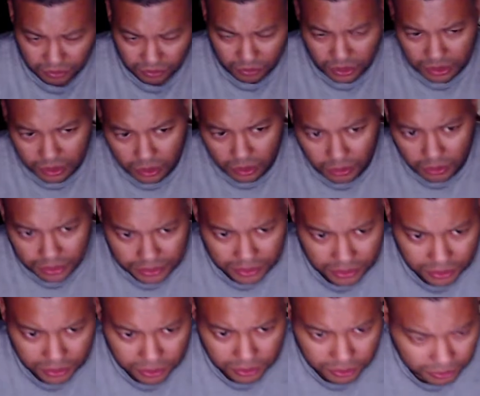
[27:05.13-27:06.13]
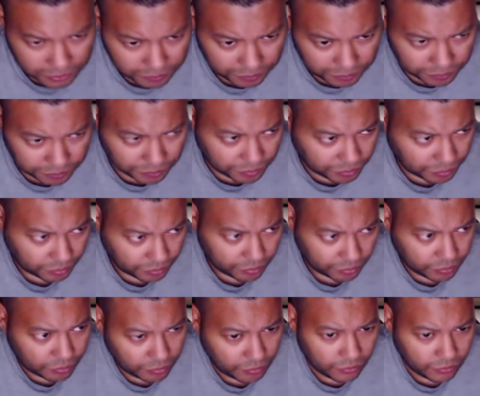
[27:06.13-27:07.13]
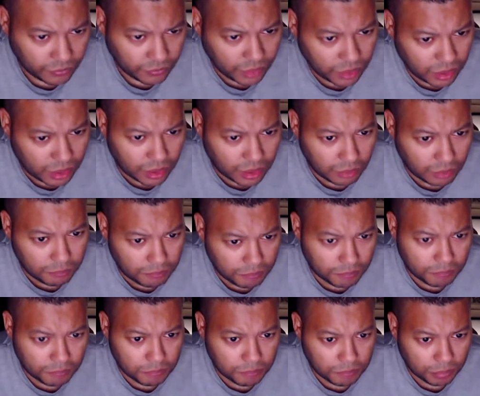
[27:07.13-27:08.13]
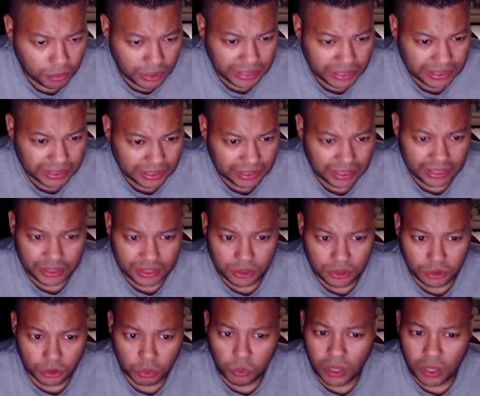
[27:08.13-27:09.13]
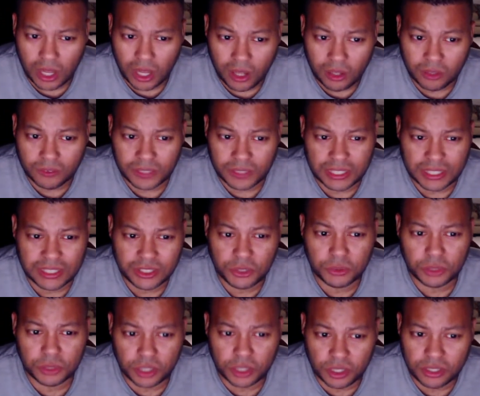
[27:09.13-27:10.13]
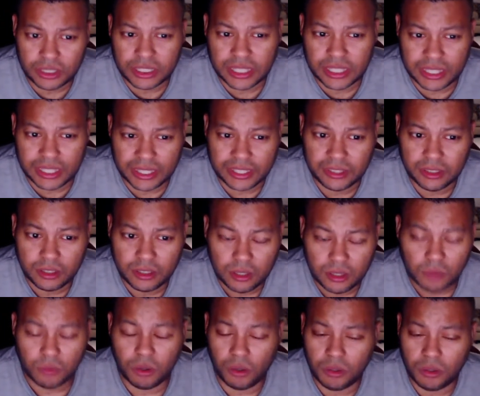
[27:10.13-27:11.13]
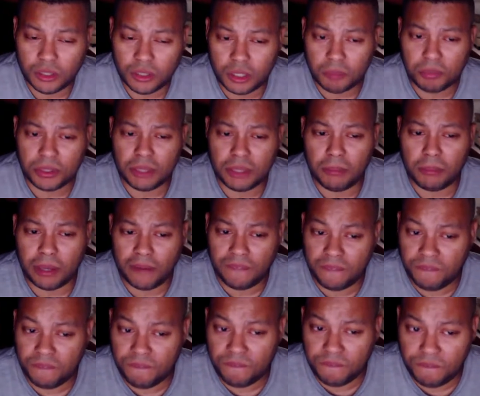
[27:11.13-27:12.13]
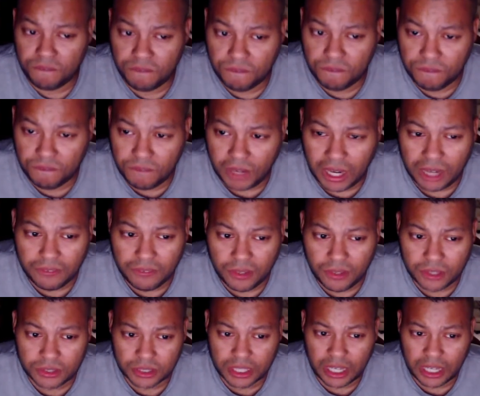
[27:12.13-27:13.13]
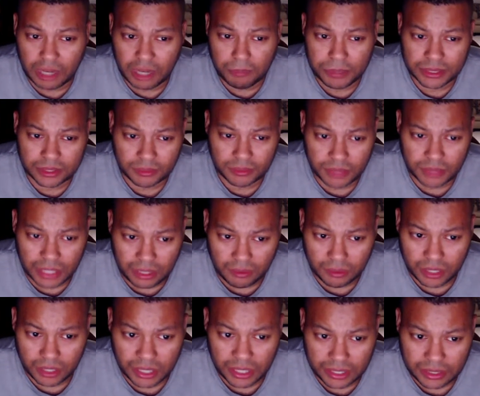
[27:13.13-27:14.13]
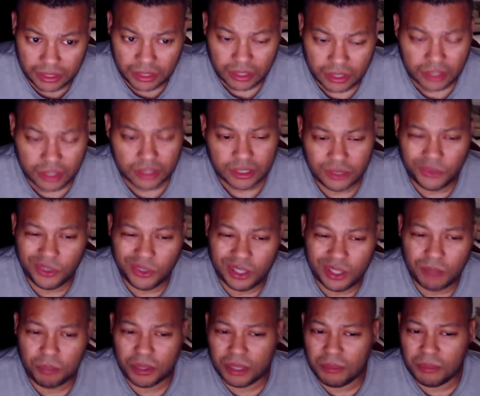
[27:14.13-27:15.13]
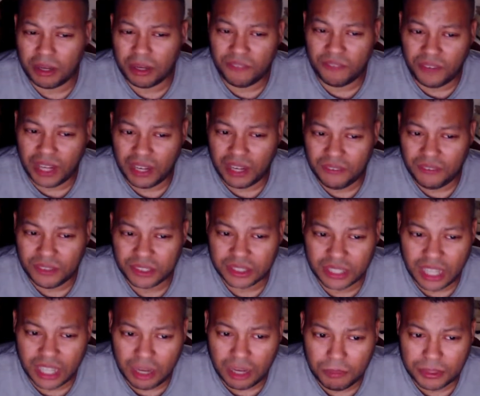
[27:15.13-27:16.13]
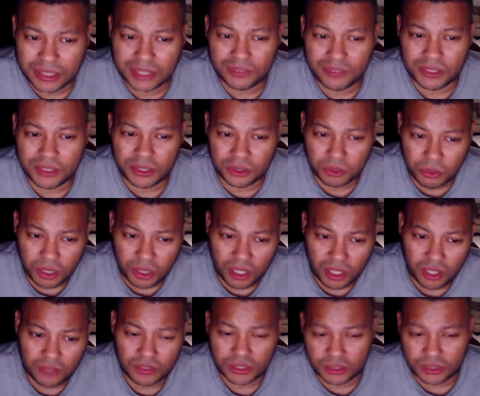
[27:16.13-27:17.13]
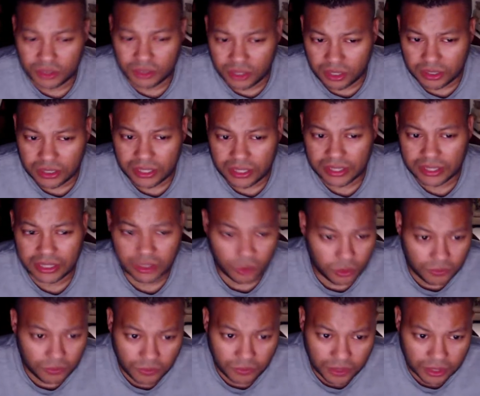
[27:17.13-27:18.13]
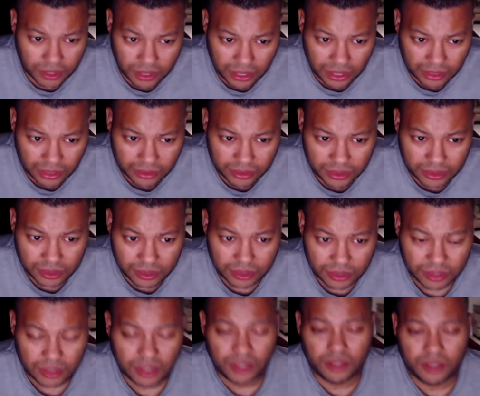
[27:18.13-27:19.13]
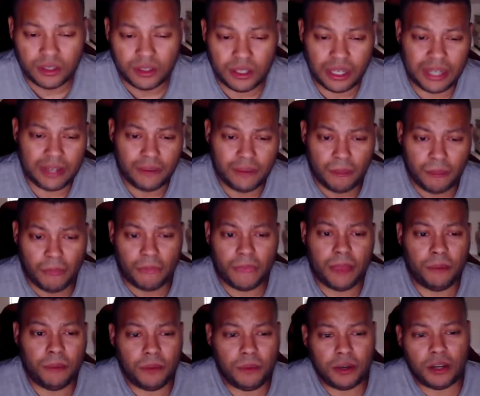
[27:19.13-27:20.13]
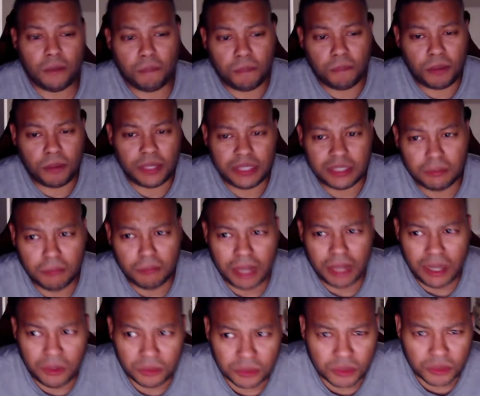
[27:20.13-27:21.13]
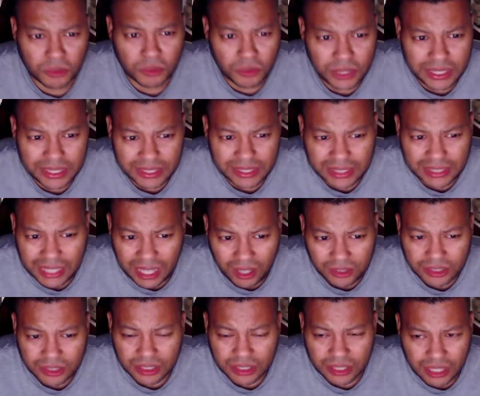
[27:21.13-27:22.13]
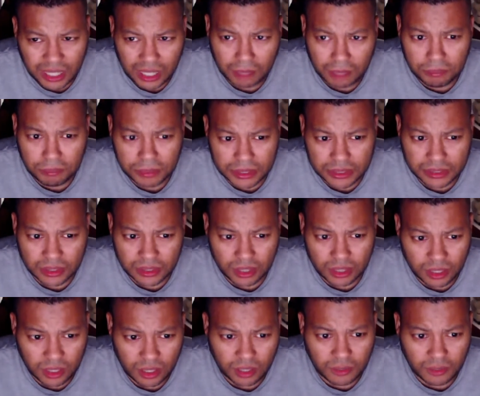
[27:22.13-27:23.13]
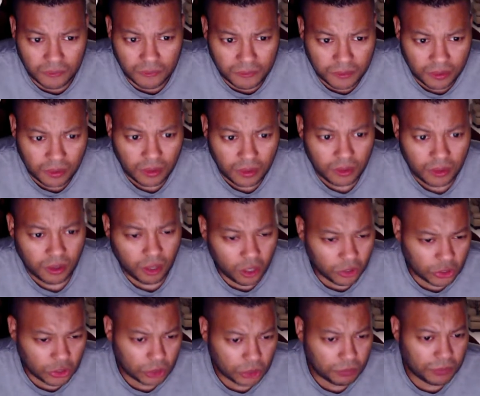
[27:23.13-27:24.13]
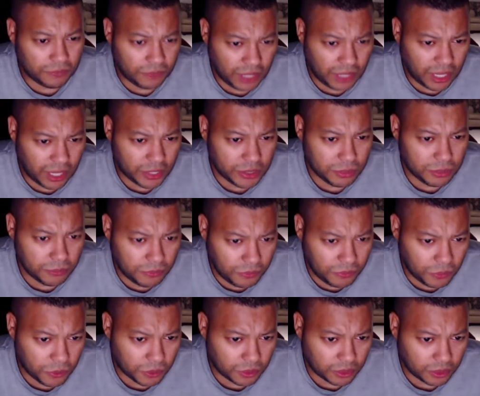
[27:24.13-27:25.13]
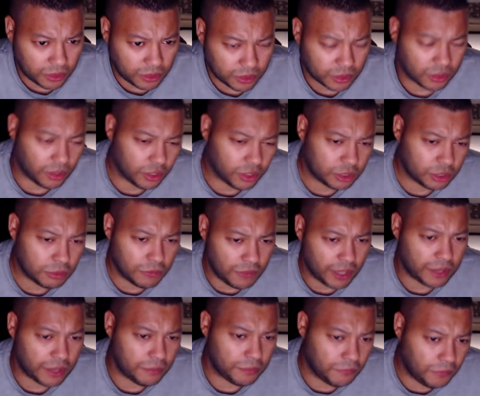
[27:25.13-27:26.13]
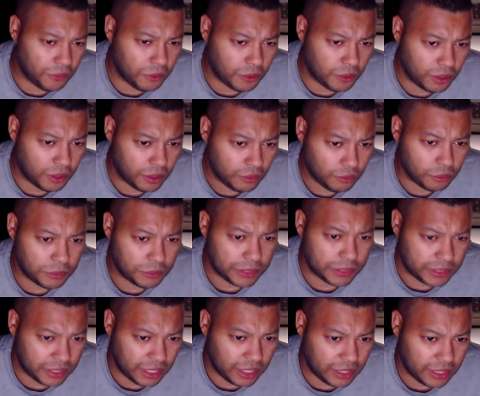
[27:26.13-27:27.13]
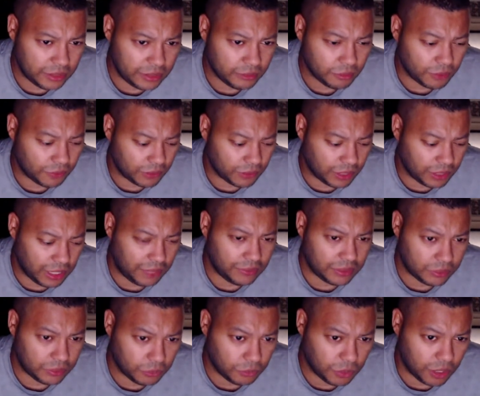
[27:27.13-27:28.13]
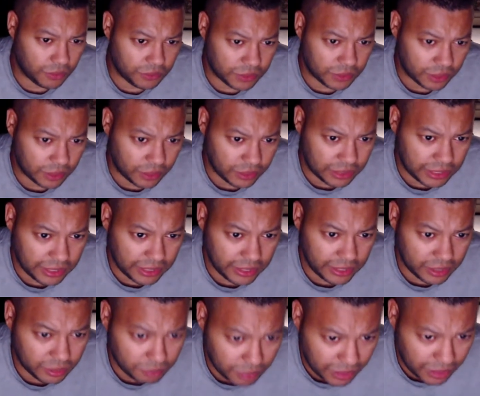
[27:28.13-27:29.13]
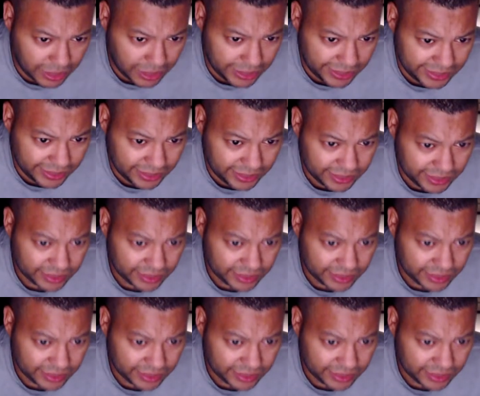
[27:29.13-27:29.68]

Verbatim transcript: we're going to um, print issue 12 and issue 13. We're only going to print about 500 copies of that, right? So we're going to print about 500 copies of issue 12, issue 13 is only for the collectors, right? And then we're going to print about 3,000 copies of Ultimate Volume 4. So Ultimate Volume 4 will be done with 11, 12, and 13 combined,